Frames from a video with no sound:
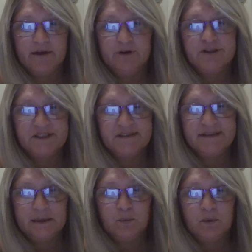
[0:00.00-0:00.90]
You just
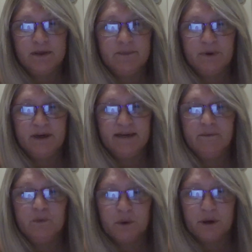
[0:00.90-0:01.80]
didn't want to put
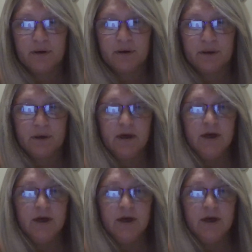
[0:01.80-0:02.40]
in the work.